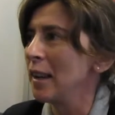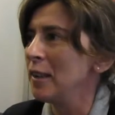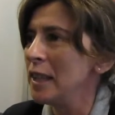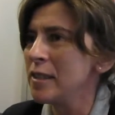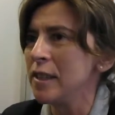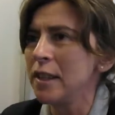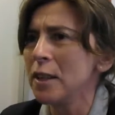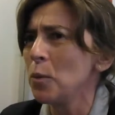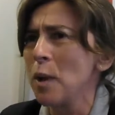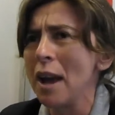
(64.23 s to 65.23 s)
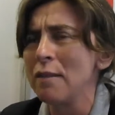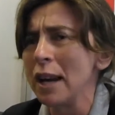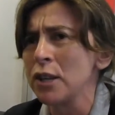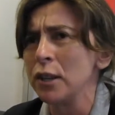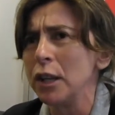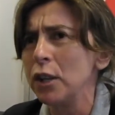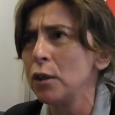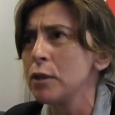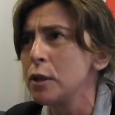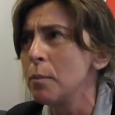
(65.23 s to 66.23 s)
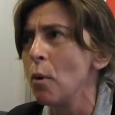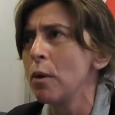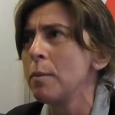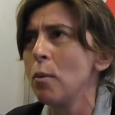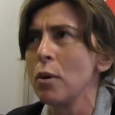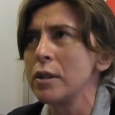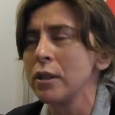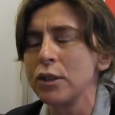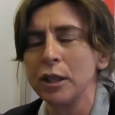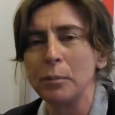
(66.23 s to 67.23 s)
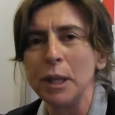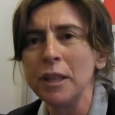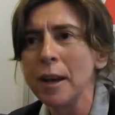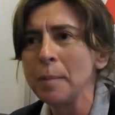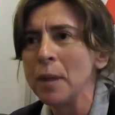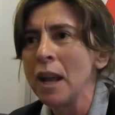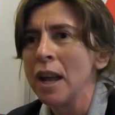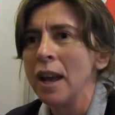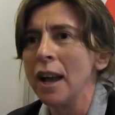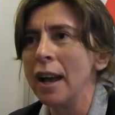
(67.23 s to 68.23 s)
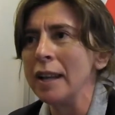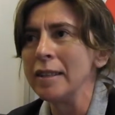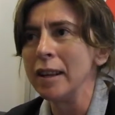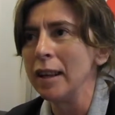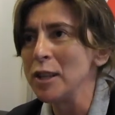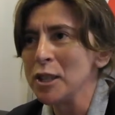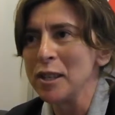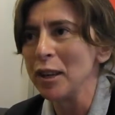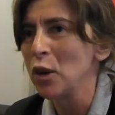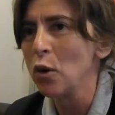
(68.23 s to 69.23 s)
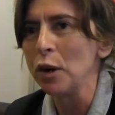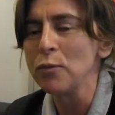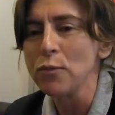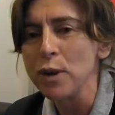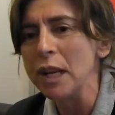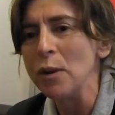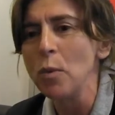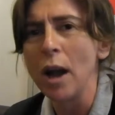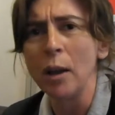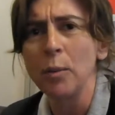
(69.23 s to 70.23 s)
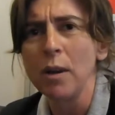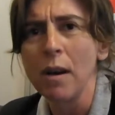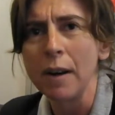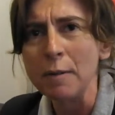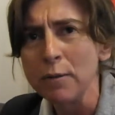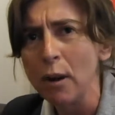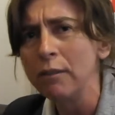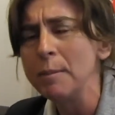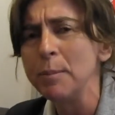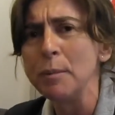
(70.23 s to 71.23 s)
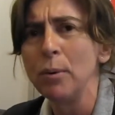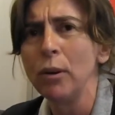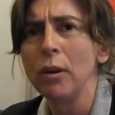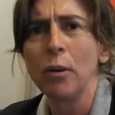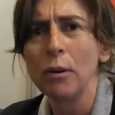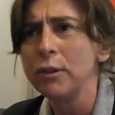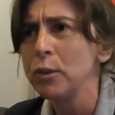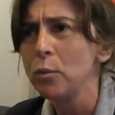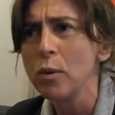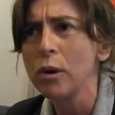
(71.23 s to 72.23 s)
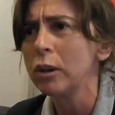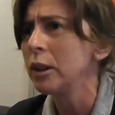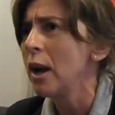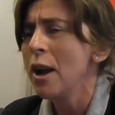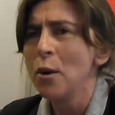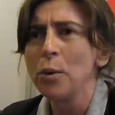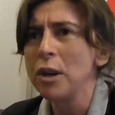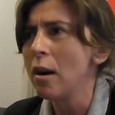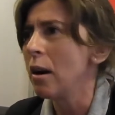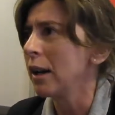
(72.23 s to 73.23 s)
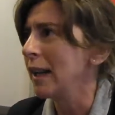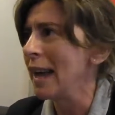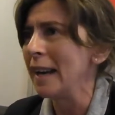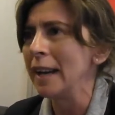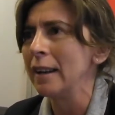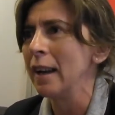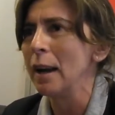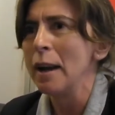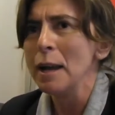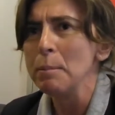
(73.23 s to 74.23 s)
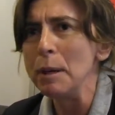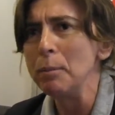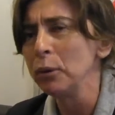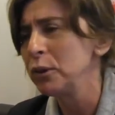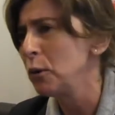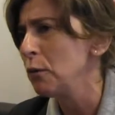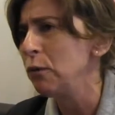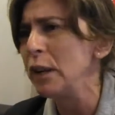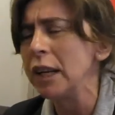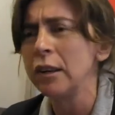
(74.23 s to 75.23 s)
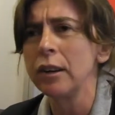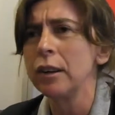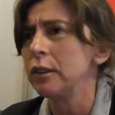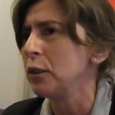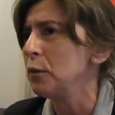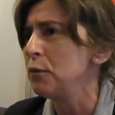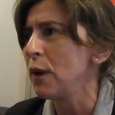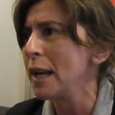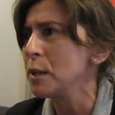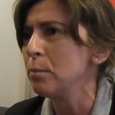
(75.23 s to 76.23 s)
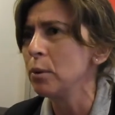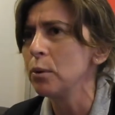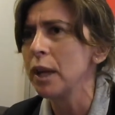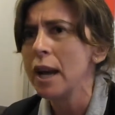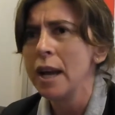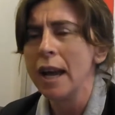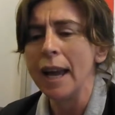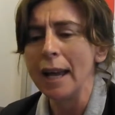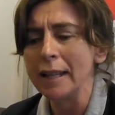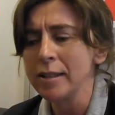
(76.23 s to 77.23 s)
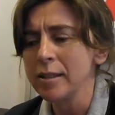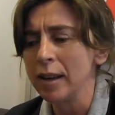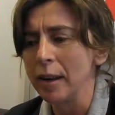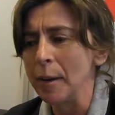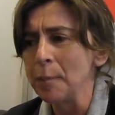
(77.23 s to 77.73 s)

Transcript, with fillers: uh, this year we have actually used more and more social media, and uh, it's going really well. We are involving people all over the world. We are getting people through Flickr, through Facebook, and